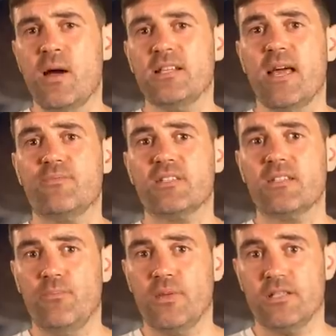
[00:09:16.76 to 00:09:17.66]
might have
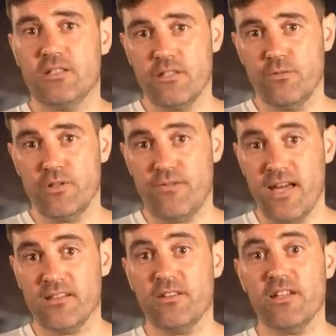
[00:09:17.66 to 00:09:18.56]
something to do with the
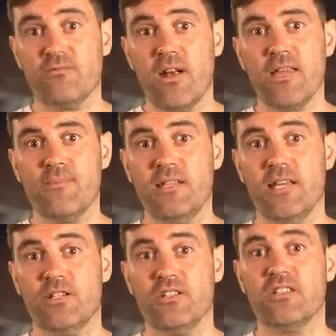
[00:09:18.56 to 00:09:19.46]
fact that its
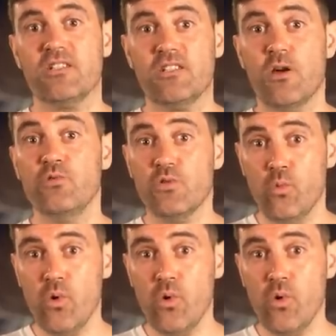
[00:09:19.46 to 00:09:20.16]
recommendations don't